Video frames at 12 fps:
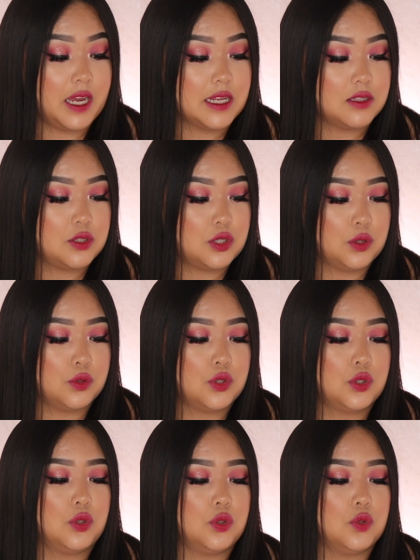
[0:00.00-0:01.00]
It's due
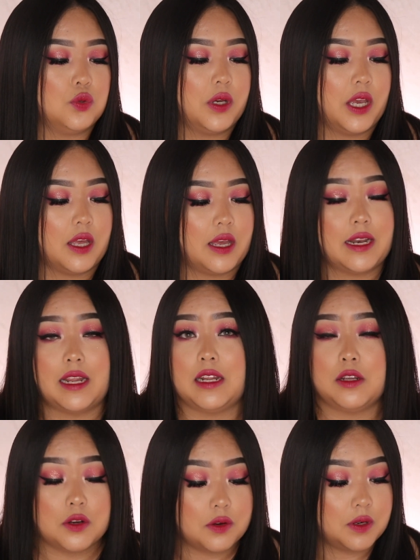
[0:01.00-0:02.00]
to an
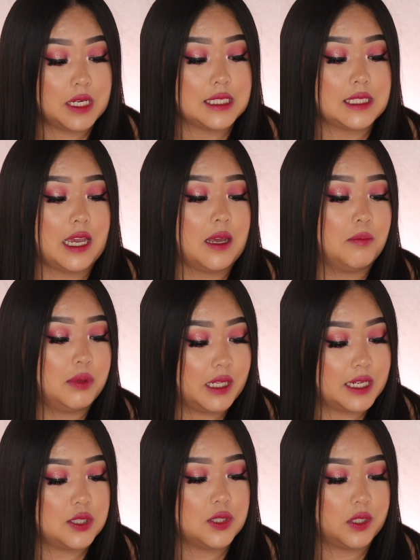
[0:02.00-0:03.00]
increase in
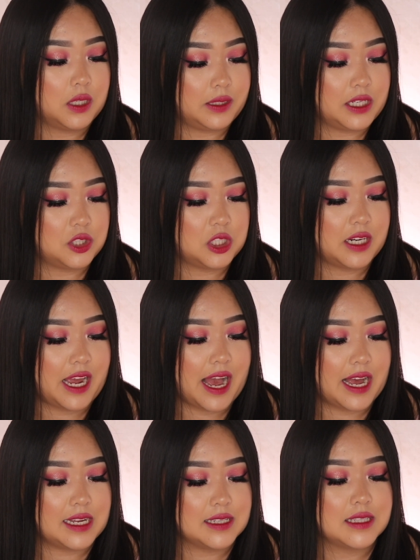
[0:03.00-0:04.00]
blood circulation
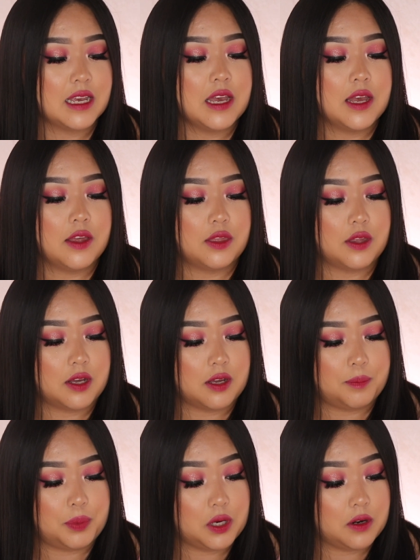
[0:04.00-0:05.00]
as
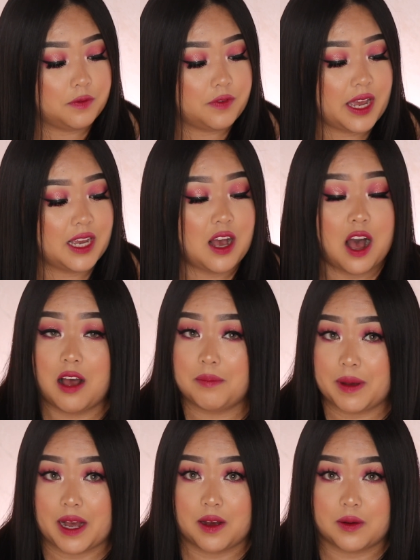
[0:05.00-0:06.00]
the purifying
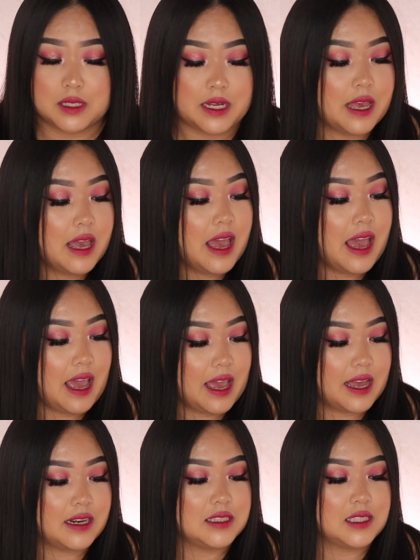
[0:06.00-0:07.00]
compound
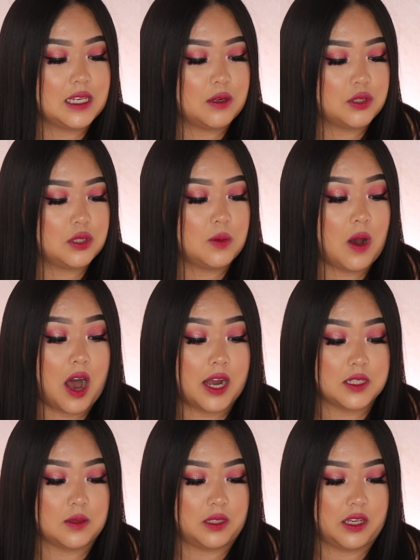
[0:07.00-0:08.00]
and CO2
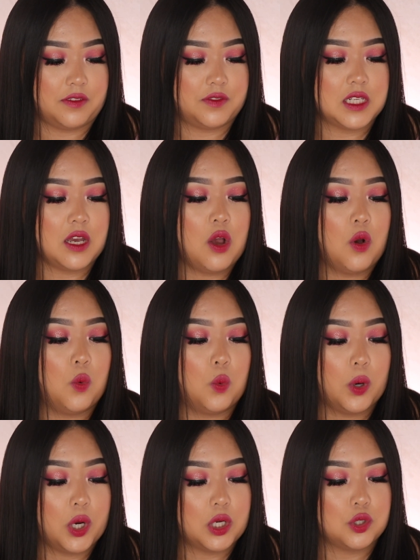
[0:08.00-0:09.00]
Octolift
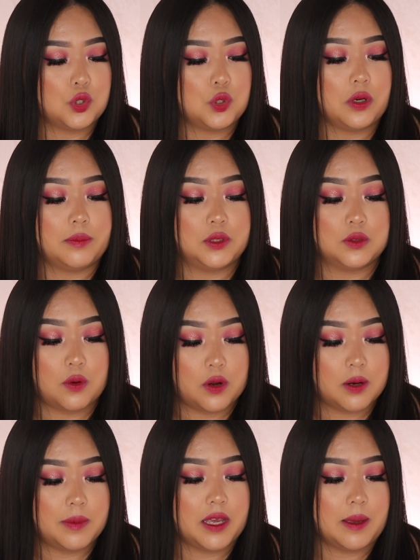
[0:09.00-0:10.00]
work to
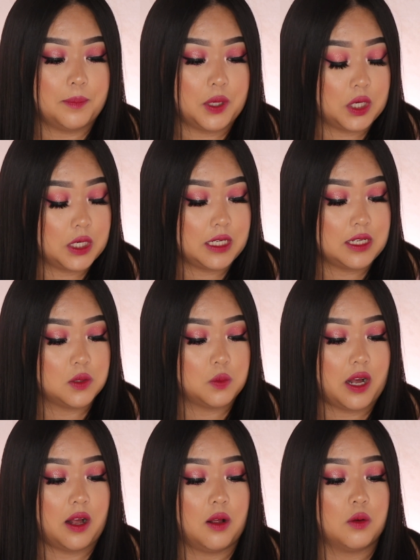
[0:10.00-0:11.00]
absorb impurities
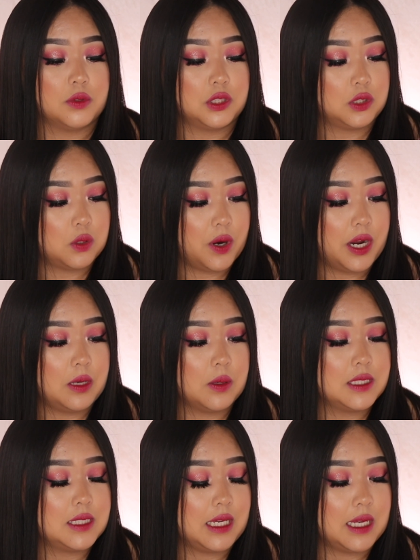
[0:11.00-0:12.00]
while restoring your
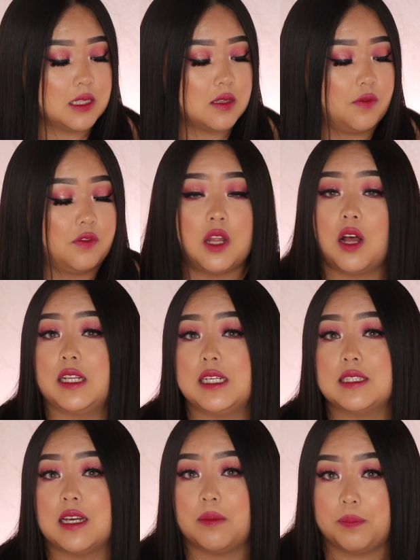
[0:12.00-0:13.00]
skin's
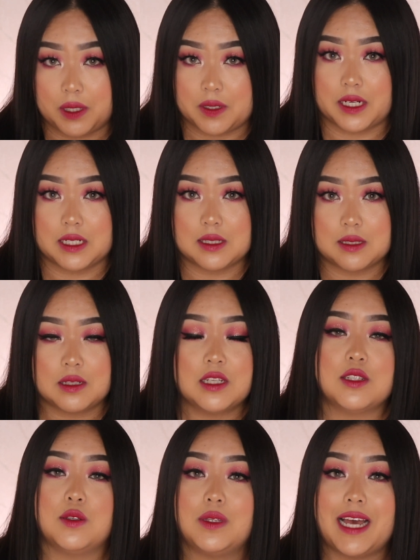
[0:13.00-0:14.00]
flawless appearance.
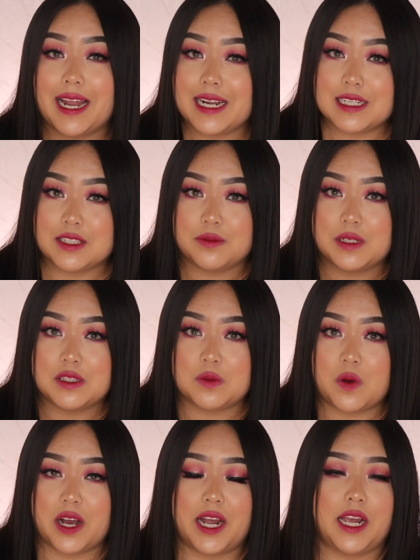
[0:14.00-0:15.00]
So that is the reason
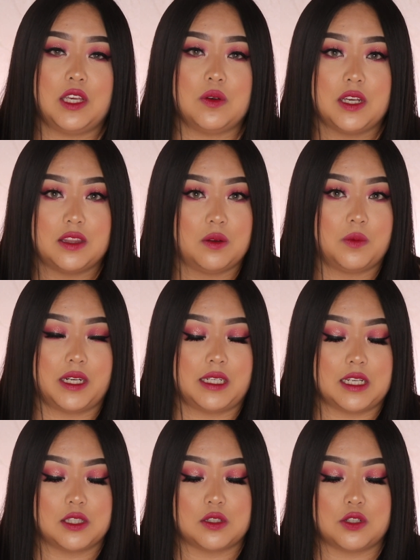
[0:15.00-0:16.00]
why you get the
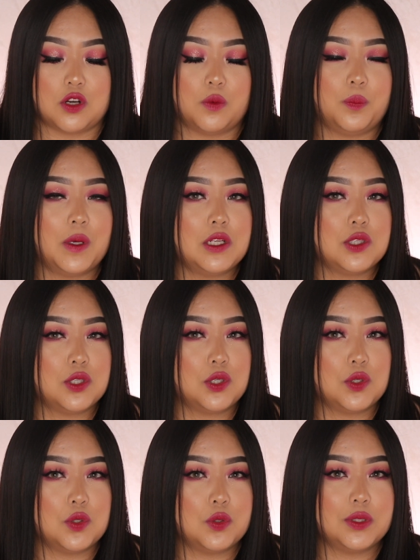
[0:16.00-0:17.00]
redness. So don't be
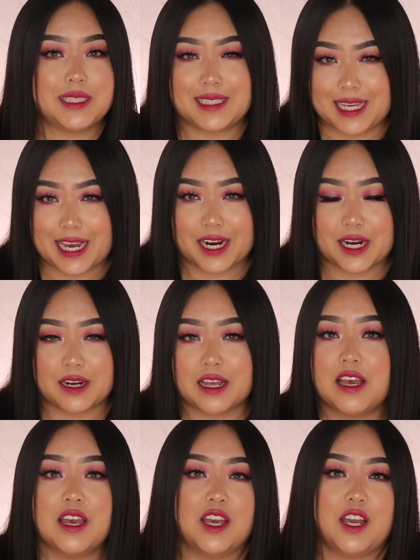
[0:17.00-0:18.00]
too scared
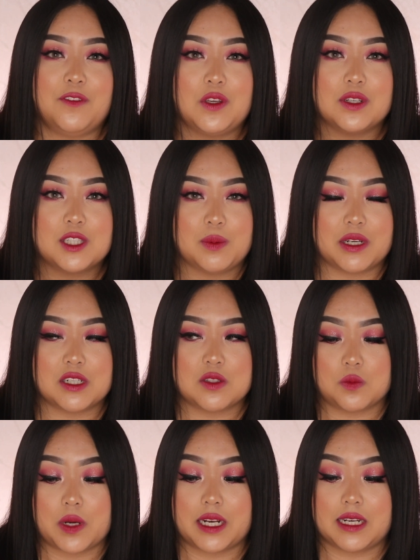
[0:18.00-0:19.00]
if you experience
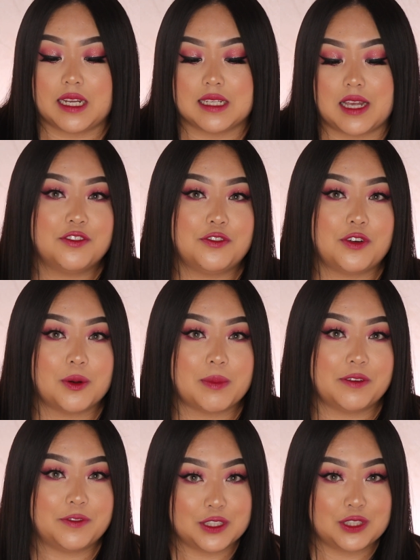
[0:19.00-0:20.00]
redness. For
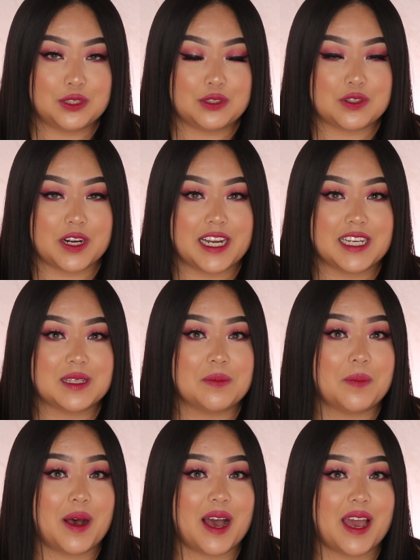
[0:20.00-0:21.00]
my first 2 tries,
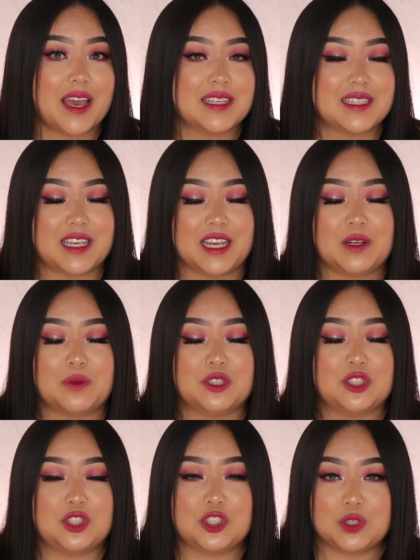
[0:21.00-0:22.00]
my skin
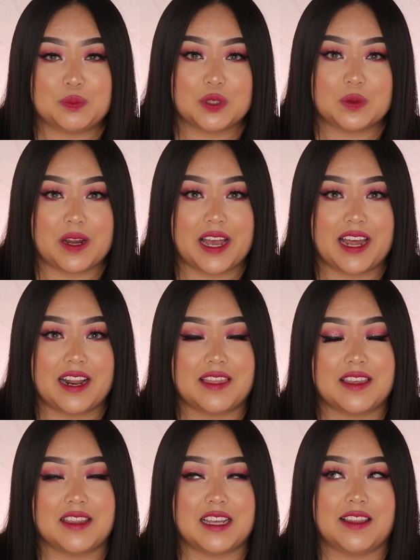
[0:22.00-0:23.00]
was super red, and
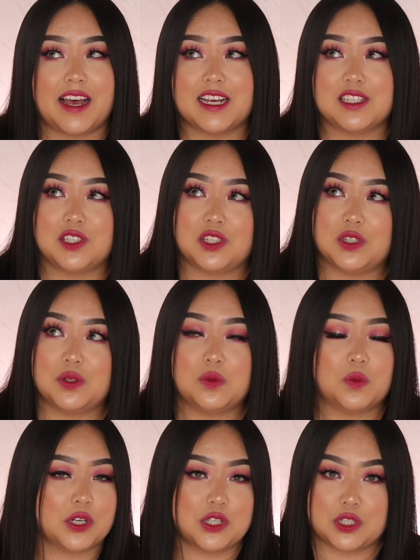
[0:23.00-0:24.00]
then the last 2
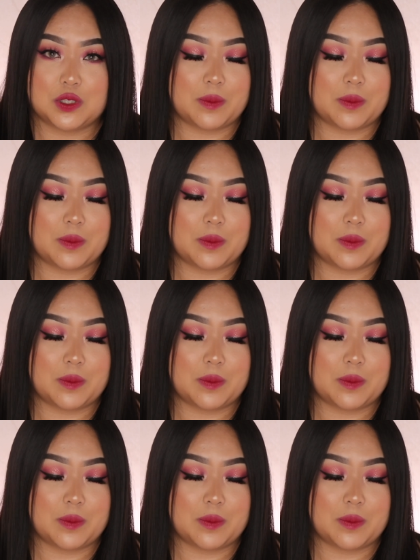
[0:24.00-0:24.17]
weren't too